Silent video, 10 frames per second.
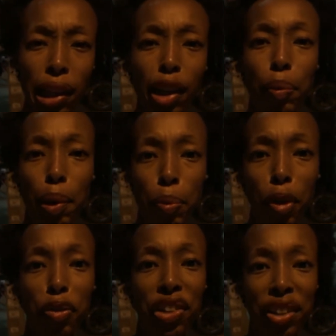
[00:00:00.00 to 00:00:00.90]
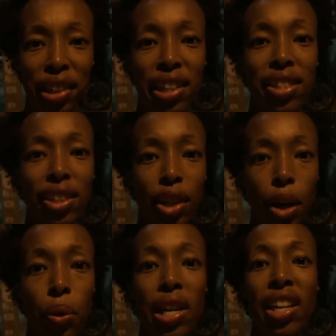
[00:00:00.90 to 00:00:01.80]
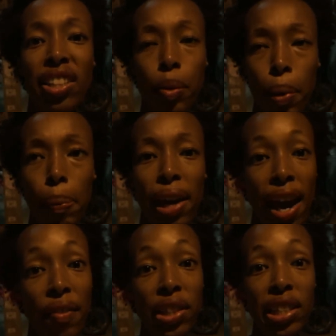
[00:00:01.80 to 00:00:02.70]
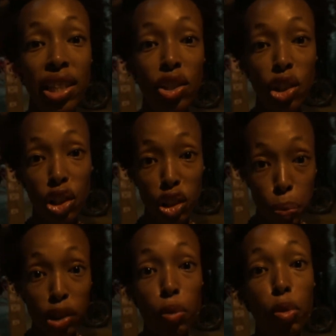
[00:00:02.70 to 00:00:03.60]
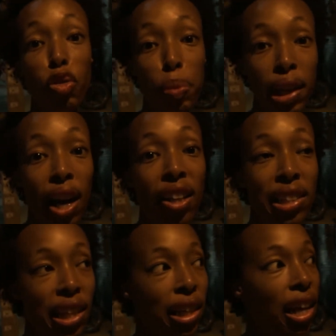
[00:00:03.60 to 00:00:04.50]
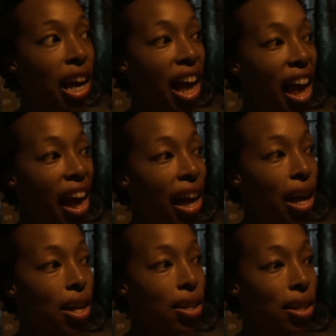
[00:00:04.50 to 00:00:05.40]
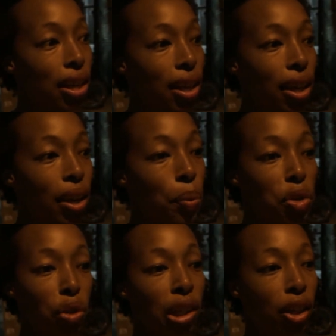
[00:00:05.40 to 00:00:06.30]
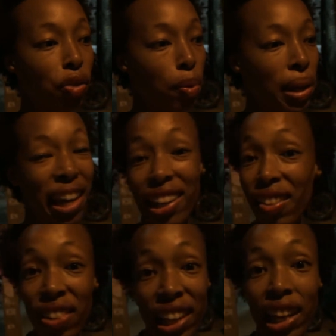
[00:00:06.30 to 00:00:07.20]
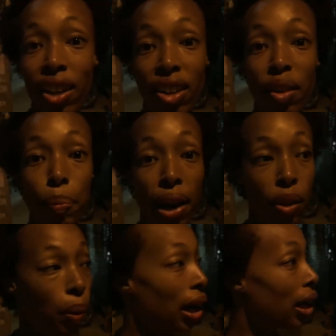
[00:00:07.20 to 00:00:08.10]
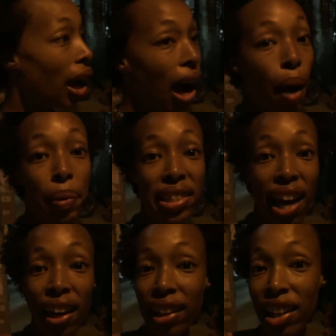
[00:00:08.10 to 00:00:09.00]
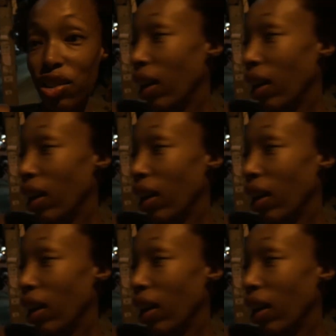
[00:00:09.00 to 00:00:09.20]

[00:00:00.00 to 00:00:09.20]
little bit more fearless, you know, to maybe have these concerns, but to move beyond it. And it was really good for me. And even here, by the way, I'm in Thailand